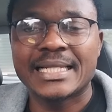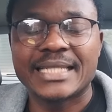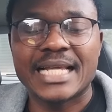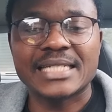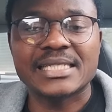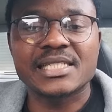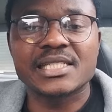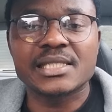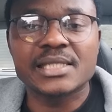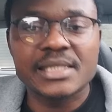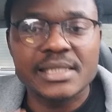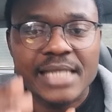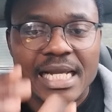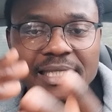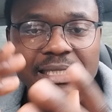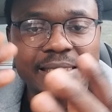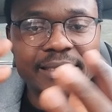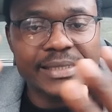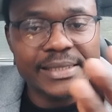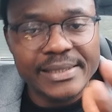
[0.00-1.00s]

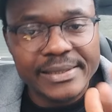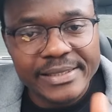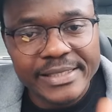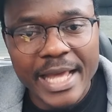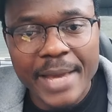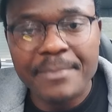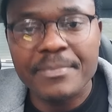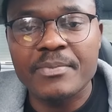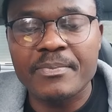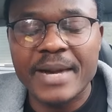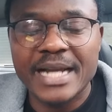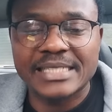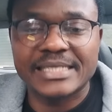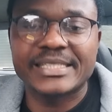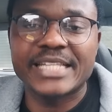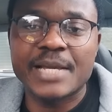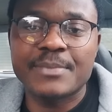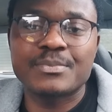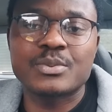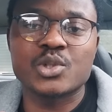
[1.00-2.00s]
the
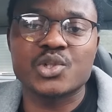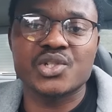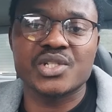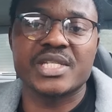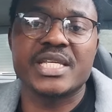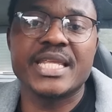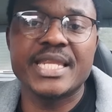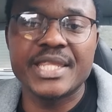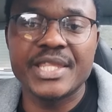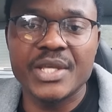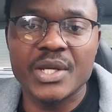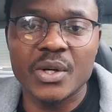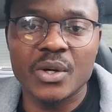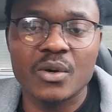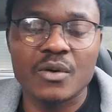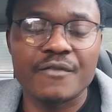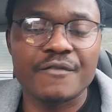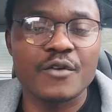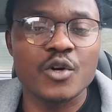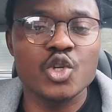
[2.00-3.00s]
step-by-step
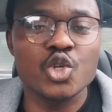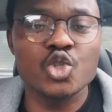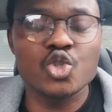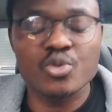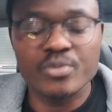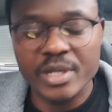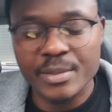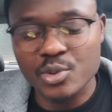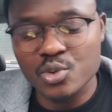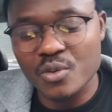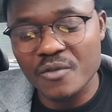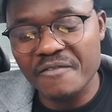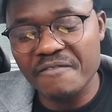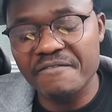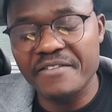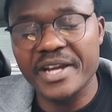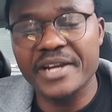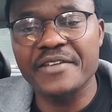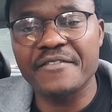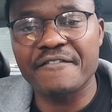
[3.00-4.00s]
procedure for you to be able to
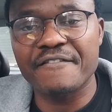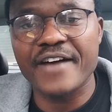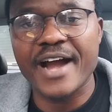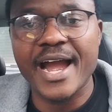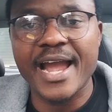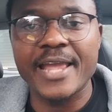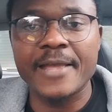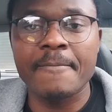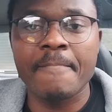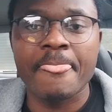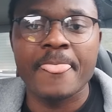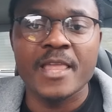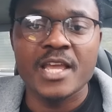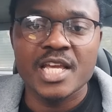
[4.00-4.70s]
verify